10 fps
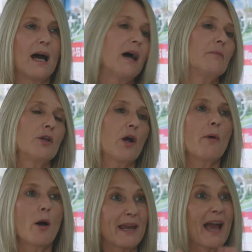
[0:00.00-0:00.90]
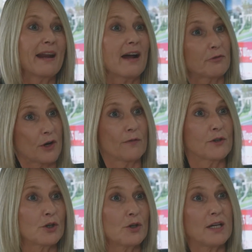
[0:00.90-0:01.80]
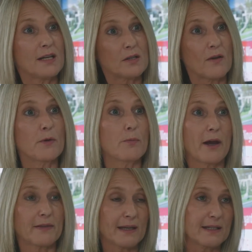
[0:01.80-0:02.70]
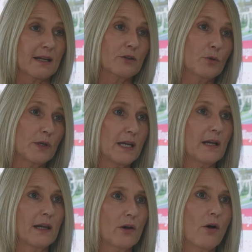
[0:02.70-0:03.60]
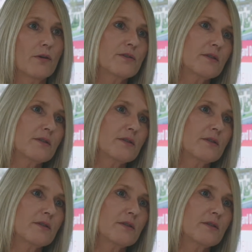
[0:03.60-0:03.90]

You know, it might be $800 over 2 years. So if you break that down to a yearly cost,